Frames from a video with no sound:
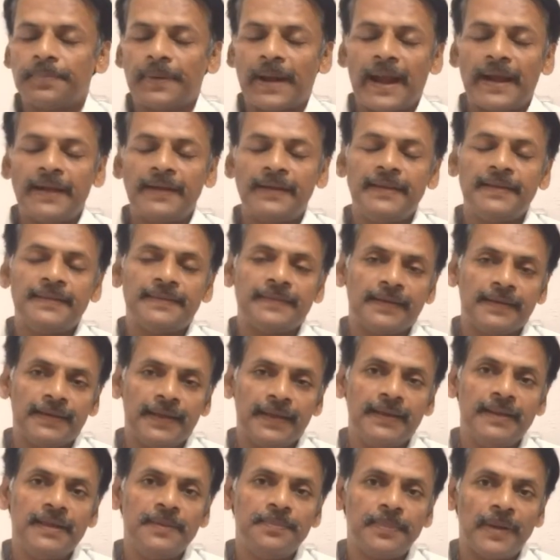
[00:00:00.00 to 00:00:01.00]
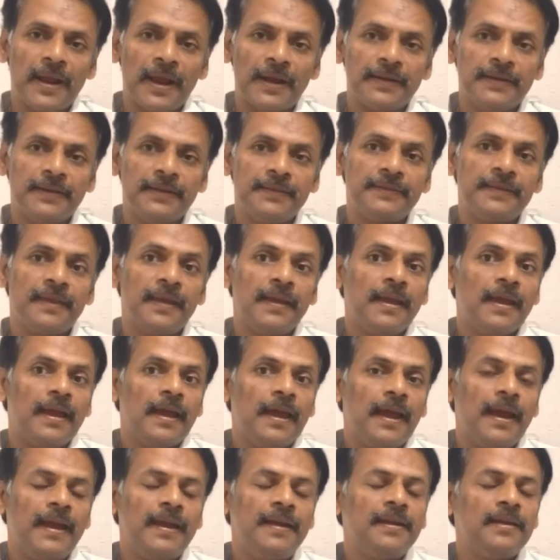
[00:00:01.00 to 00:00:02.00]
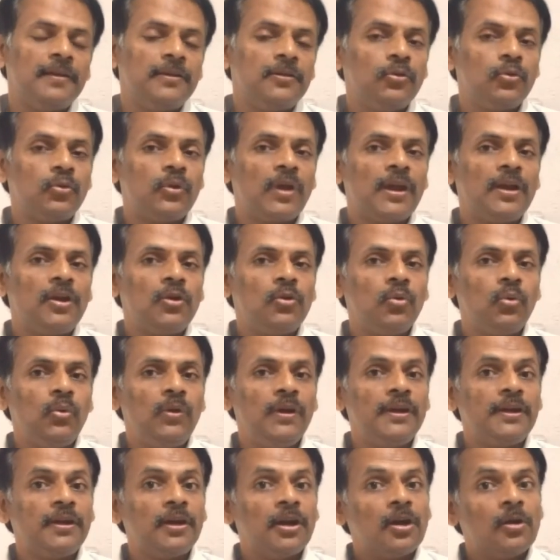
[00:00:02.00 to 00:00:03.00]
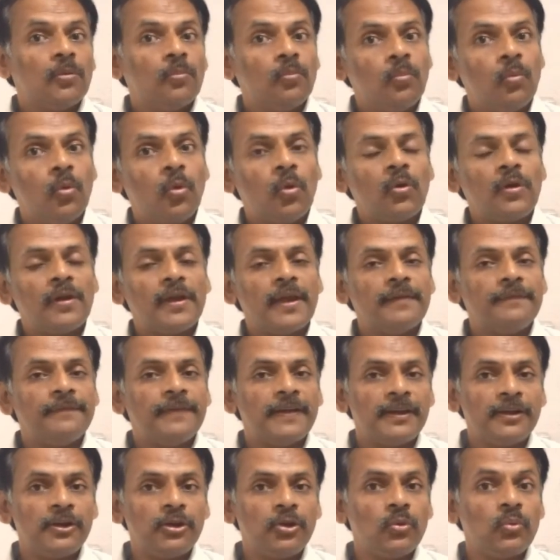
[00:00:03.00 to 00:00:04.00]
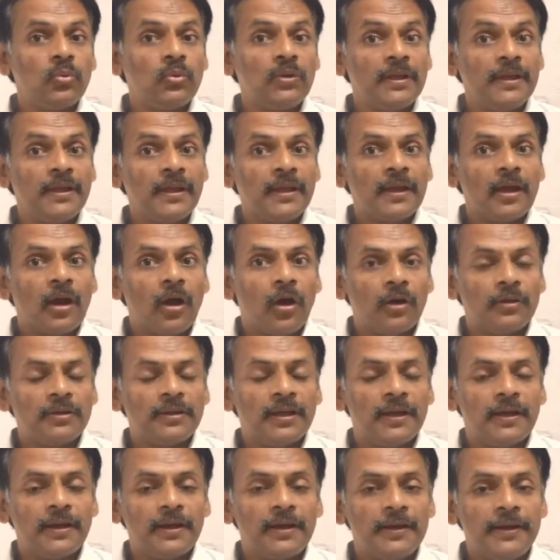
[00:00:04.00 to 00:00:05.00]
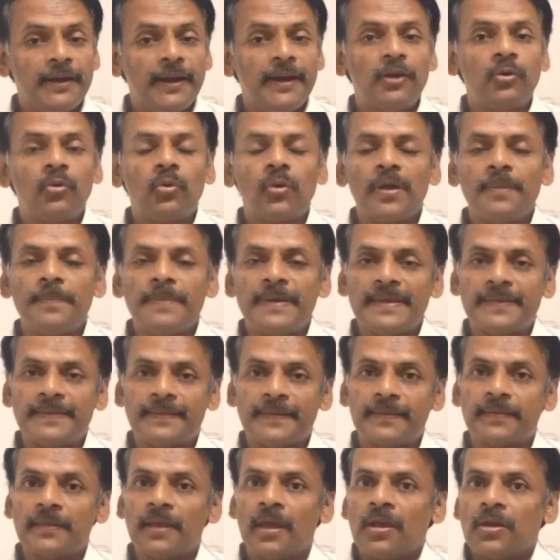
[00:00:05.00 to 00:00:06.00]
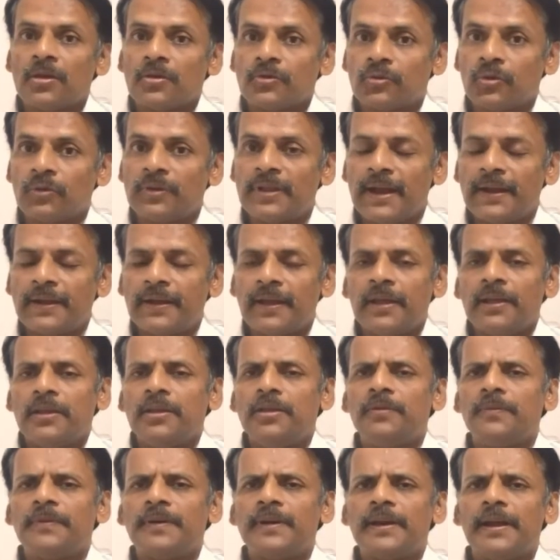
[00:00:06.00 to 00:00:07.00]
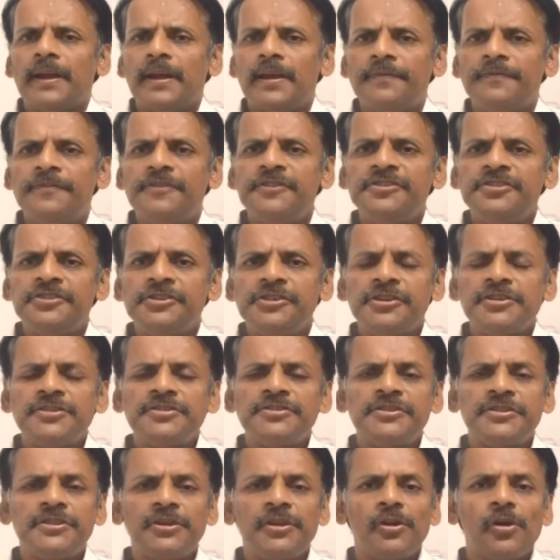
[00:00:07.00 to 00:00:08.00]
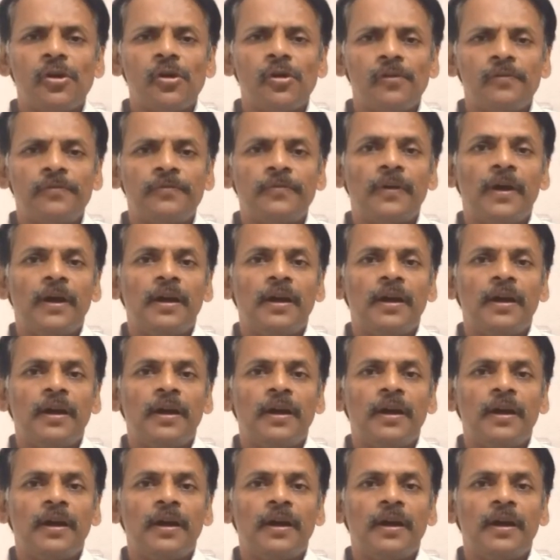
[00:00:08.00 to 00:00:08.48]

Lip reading: practice, daily practice, and you can do it more effectively on the day-to-day basis, so that your efficiency of